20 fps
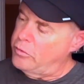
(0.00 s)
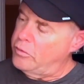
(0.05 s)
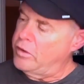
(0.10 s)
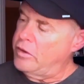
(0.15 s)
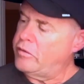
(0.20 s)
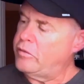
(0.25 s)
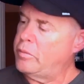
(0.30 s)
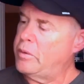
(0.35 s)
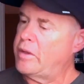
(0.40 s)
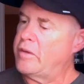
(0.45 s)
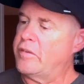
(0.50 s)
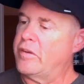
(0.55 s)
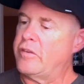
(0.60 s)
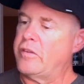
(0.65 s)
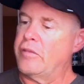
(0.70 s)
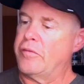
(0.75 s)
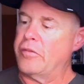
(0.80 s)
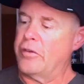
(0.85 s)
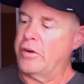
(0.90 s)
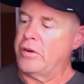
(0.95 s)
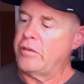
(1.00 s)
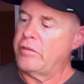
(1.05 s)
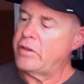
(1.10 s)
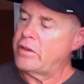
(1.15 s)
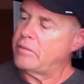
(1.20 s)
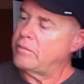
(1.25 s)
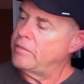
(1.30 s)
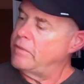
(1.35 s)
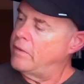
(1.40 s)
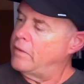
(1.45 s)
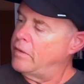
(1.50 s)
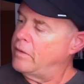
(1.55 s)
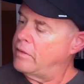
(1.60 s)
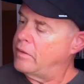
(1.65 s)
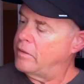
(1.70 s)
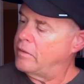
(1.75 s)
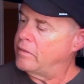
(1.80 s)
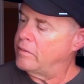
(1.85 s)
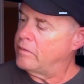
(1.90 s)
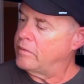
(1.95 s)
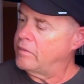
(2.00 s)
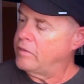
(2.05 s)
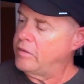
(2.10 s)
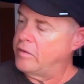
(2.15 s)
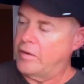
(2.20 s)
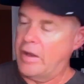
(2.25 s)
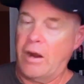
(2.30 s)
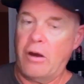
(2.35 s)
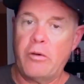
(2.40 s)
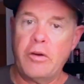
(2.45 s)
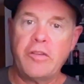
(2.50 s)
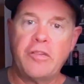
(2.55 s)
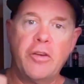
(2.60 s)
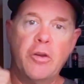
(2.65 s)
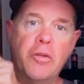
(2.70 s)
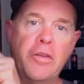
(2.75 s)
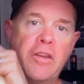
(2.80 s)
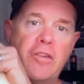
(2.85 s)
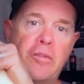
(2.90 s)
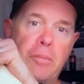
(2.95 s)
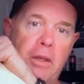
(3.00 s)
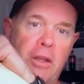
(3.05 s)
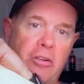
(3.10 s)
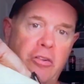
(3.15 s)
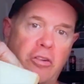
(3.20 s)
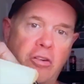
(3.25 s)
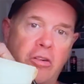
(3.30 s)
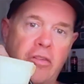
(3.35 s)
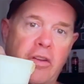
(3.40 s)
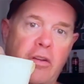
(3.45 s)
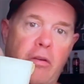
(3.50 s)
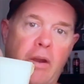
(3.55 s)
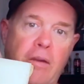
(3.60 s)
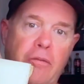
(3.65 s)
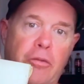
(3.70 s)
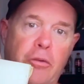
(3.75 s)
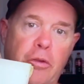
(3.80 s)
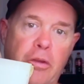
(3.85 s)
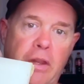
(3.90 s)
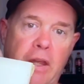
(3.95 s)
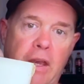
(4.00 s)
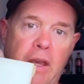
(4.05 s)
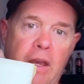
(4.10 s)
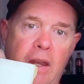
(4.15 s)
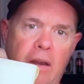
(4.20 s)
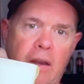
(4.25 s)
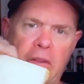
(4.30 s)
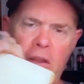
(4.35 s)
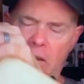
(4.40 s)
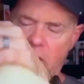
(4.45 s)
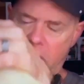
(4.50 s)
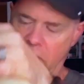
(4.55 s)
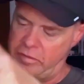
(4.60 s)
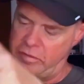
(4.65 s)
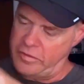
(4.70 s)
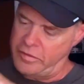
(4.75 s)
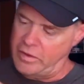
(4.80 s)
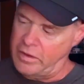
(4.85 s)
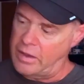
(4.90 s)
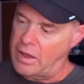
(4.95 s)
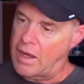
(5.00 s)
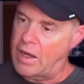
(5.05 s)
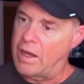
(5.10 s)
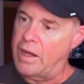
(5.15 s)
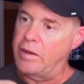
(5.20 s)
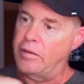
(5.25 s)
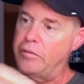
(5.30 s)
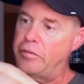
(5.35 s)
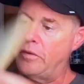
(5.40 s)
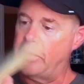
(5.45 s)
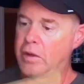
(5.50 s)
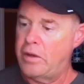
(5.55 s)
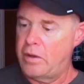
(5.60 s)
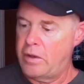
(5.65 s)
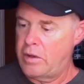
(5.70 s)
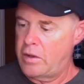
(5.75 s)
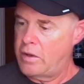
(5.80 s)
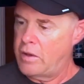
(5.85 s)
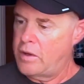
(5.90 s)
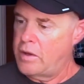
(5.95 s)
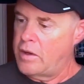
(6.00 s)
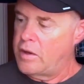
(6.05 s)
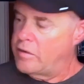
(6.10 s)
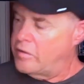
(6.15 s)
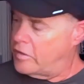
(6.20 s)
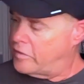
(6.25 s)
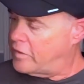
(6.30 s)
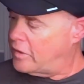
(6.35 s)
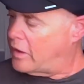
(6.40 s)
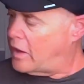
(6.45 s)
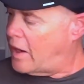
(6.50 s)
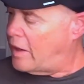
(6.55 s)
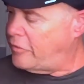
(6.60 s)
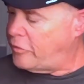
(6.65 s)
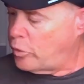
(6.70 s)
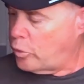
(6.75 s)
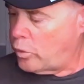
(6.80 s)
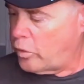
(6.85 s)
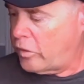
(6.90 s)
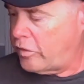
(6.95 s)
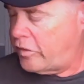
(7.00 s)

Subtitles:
this way. Is this the front of it? Because I always know this picture. It's the Grateful Dead. I think this is the live. This is the live tour